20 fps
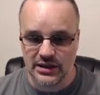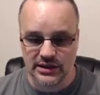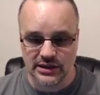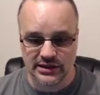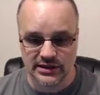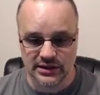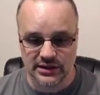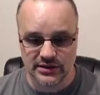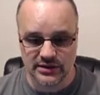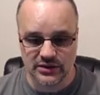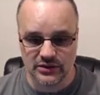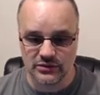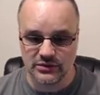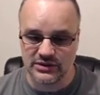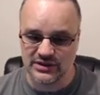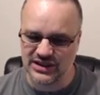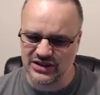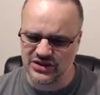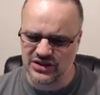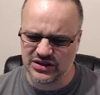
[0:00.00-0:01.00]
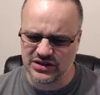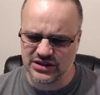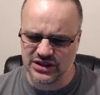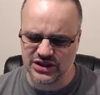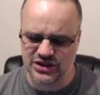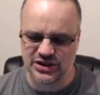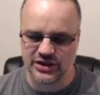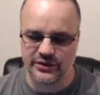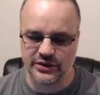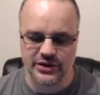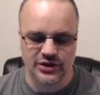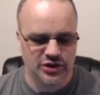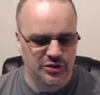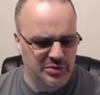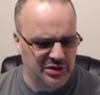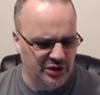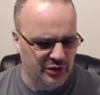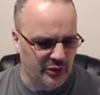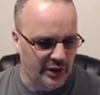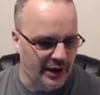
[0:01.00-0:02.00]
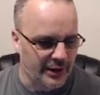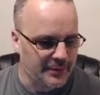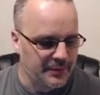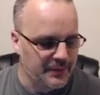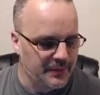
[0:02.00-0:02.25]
I think, oh, it's actually a dictionary, should be an array.